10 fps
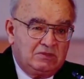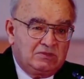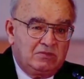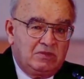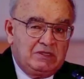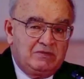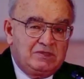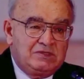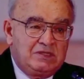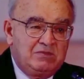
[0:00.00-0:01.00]
So whatever
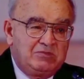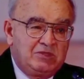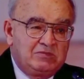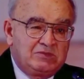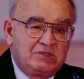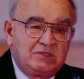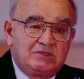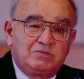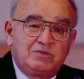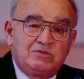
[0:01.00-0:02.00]
symptoms
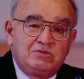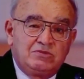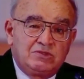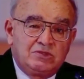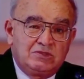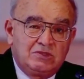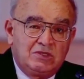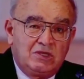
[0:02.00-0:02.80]
it's producing